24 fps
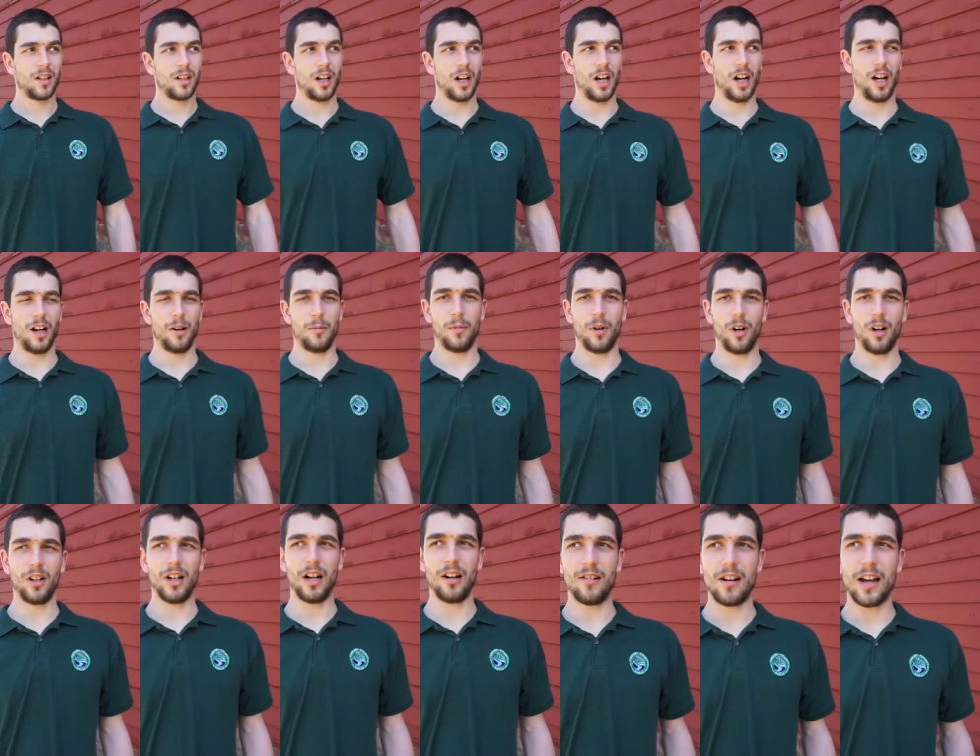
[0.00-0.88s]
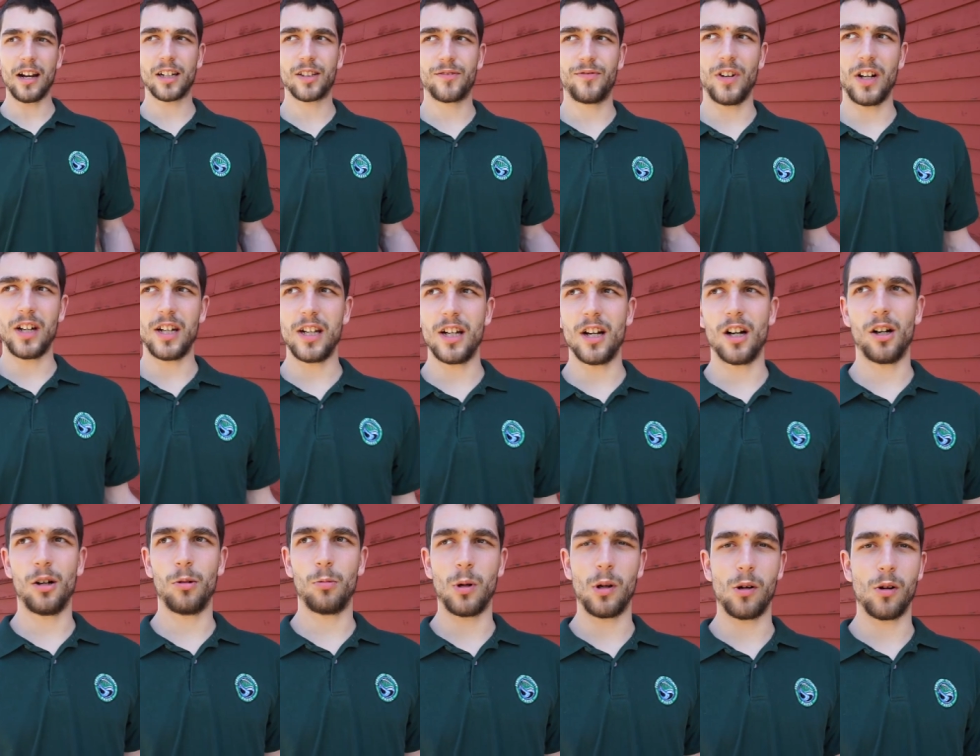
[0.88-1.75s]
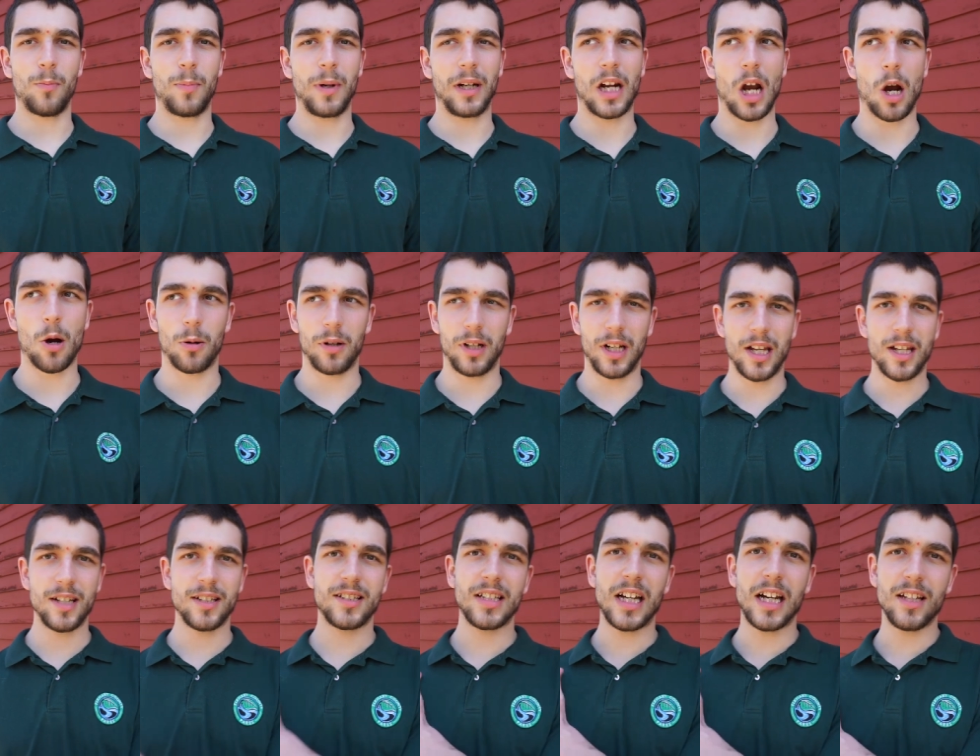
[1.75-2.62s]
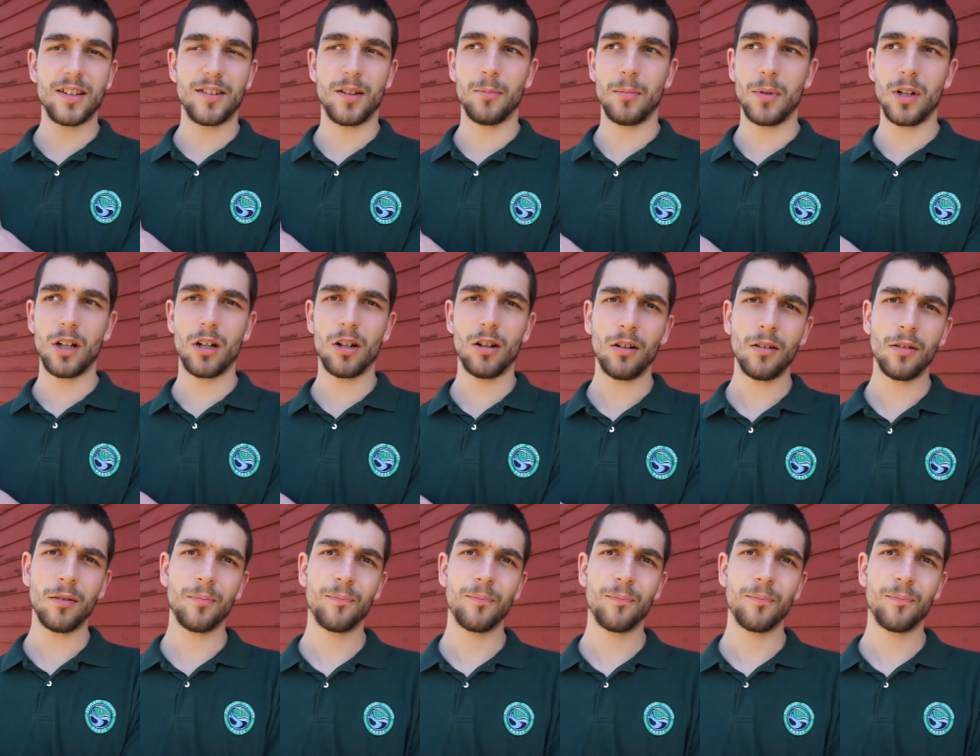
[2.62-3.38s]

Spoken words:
On our next video, we will be going inside the mill.